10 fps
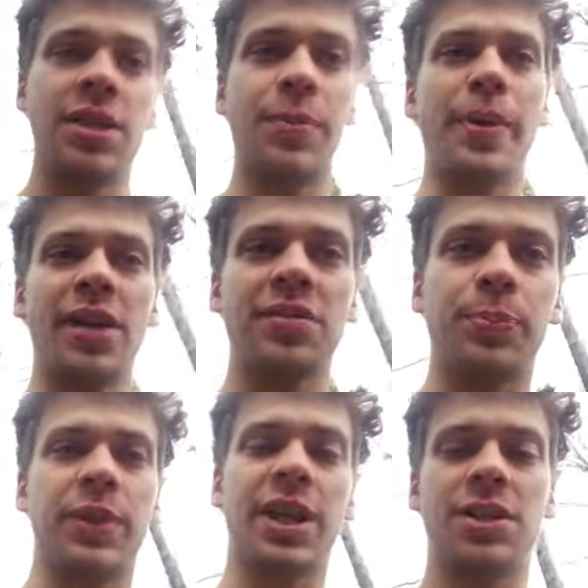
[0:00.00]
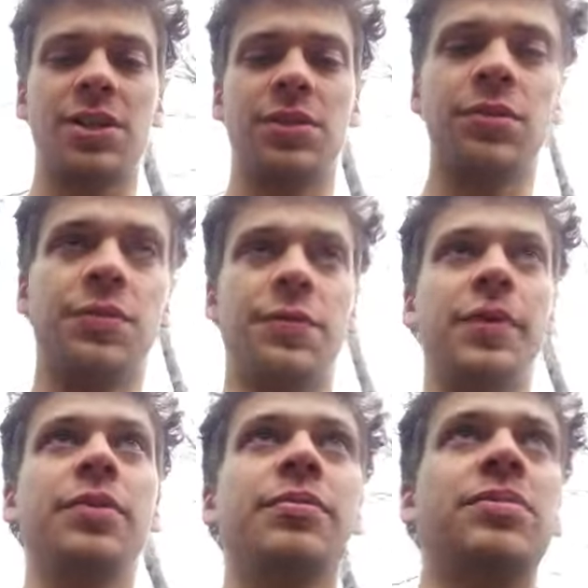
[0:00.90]
the best place to
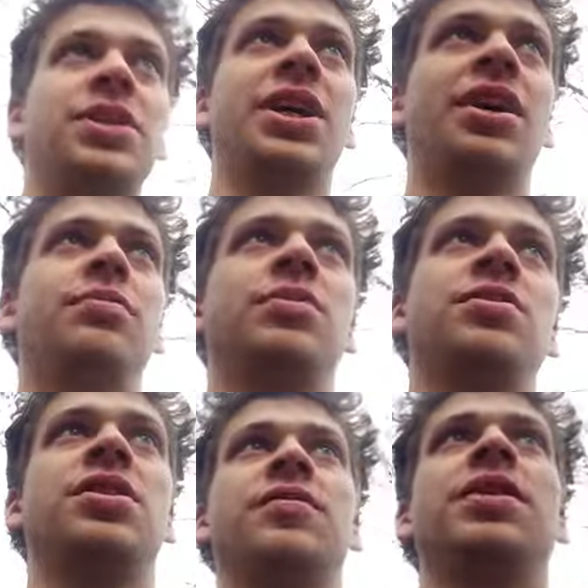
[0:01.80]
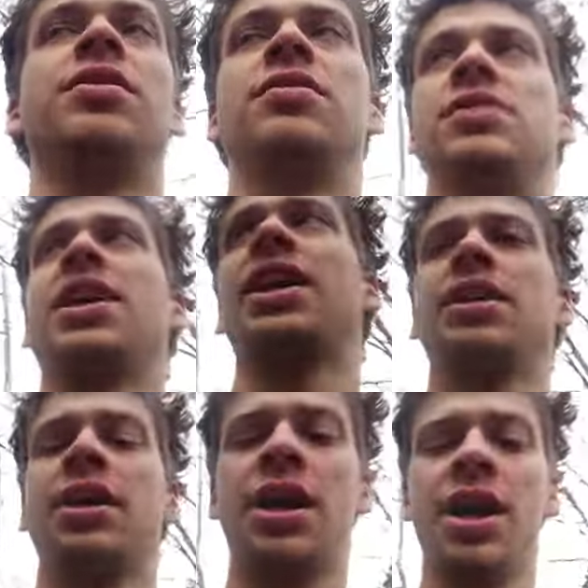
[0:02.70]
film said music video is at.
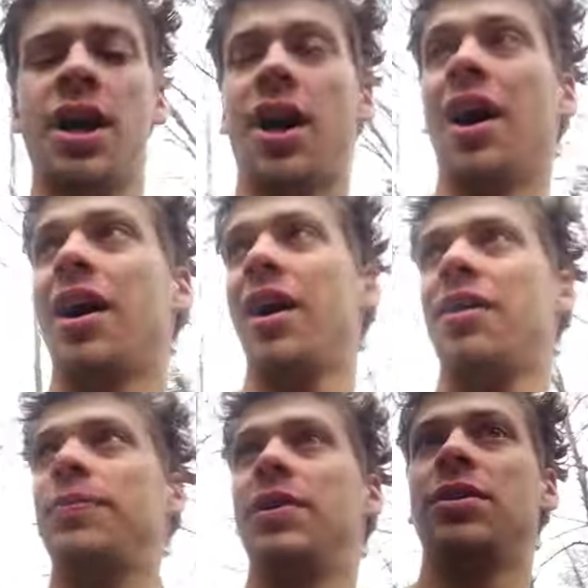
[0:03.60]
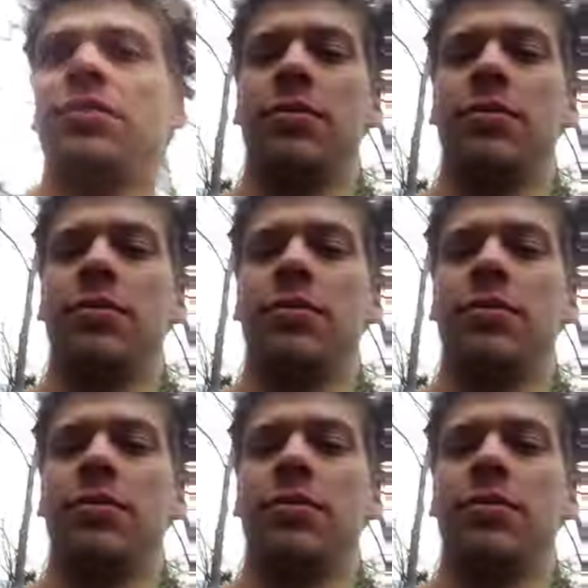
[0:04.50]
I have been